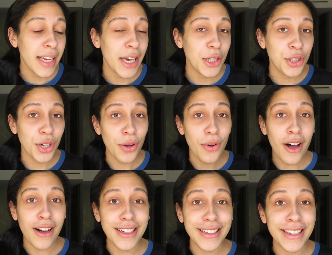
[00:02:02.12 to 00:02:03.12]
a show
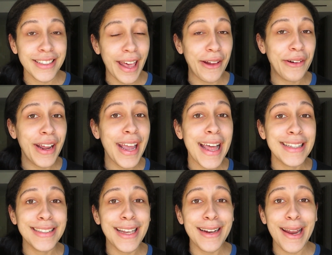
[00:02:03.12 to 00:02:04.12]
on Saturday
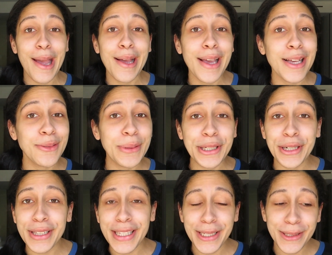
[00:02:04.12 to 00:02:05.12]
and Sunday, and guess what,
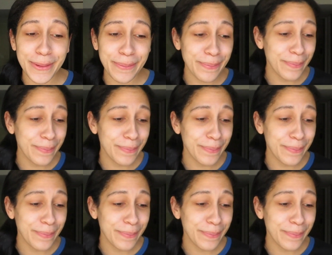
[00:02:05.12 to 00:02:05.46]
girlies?